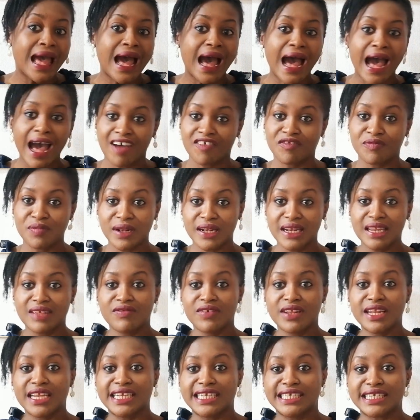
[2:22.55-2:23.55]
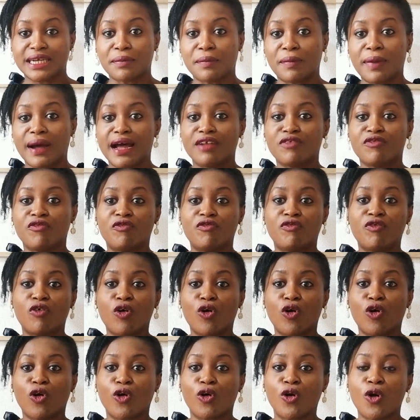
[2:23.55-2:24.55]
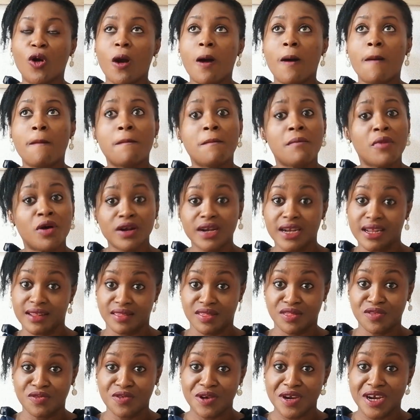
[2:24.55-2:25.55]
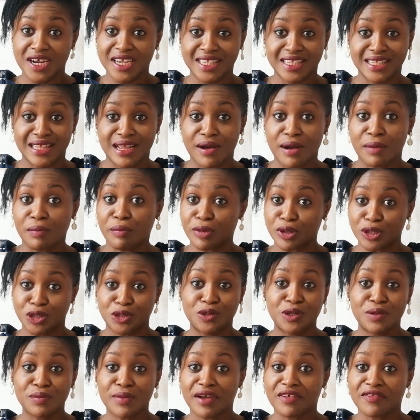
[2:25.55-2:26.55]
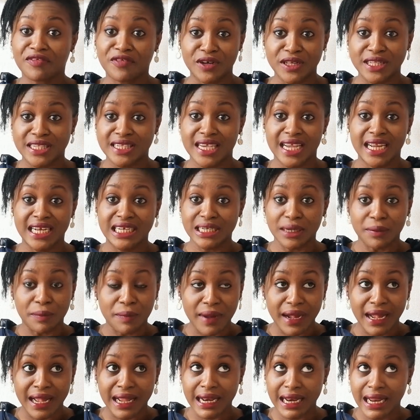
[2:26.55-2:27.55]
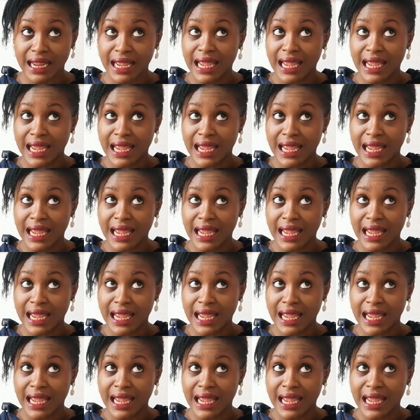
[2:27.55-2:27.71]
I've been living in Japan for more than 3 years now. I'm pursuing my 4th year in Japan,